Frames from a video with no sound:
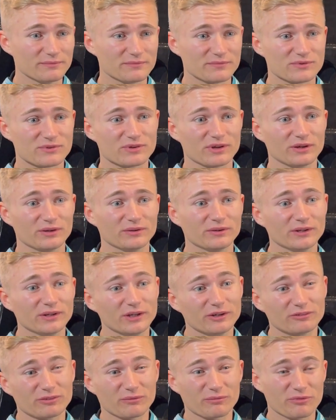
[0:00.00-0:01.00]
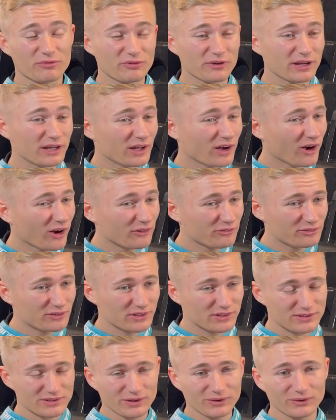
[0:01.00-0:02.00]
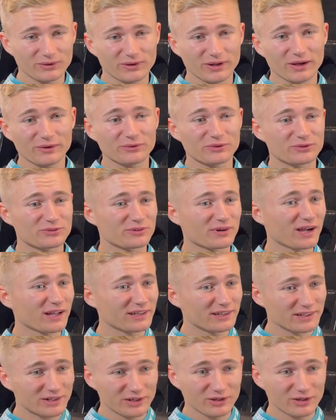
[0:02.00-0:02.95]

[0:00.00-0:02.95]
So from 3.5 years old, I was riding an